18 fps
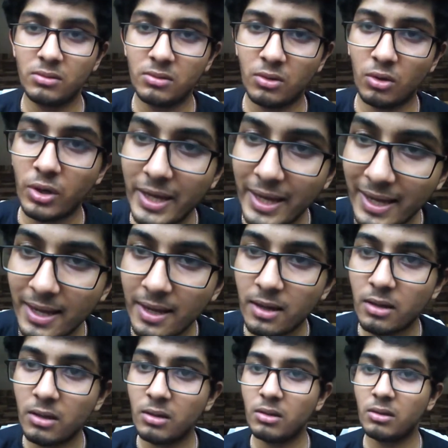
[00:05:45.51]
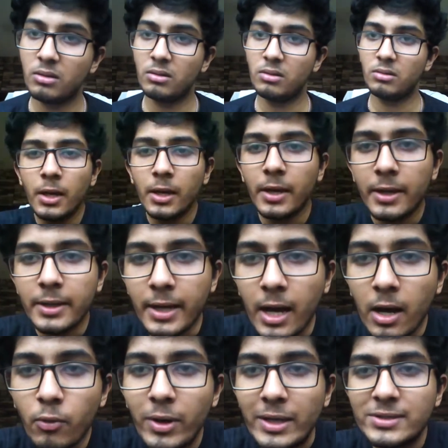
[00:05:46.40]
Okay,
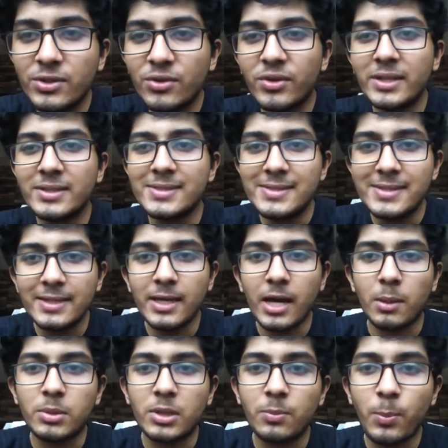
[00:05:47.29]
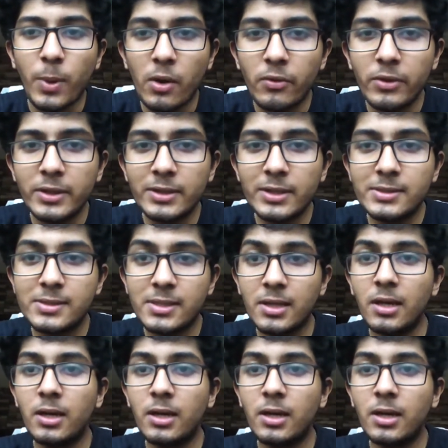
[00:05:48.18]
now as you can see, after powering this thing